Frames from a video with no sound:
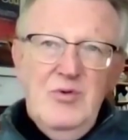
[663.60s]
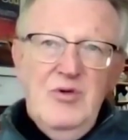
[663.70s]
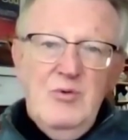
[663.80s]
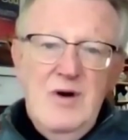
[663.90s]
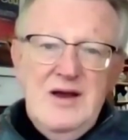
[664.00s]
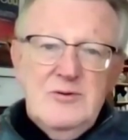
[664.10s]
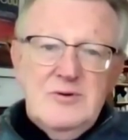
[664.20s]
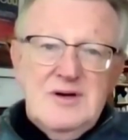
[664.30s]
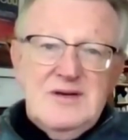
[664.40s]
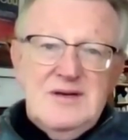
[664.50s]
the way
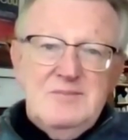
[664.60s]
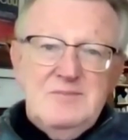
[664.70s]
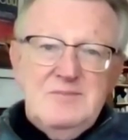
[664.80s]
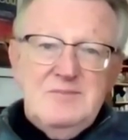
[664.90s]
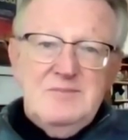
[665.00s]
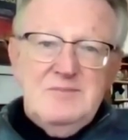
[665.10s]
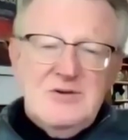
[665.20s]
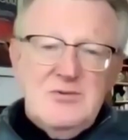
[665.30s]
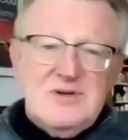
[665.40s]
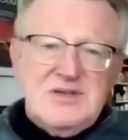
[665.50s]
to
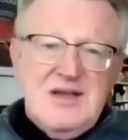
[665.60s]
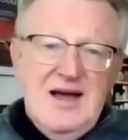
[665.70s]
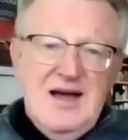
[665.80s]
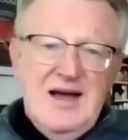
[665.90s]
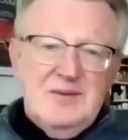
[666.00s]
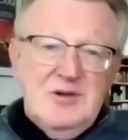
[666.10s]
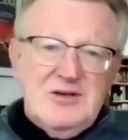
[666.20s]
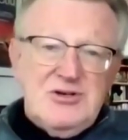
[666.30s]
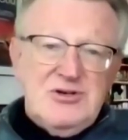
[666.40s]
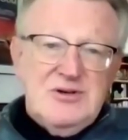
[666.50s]
begin to
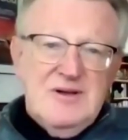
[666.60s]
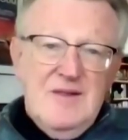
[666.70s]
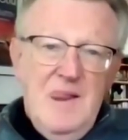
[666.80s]
establish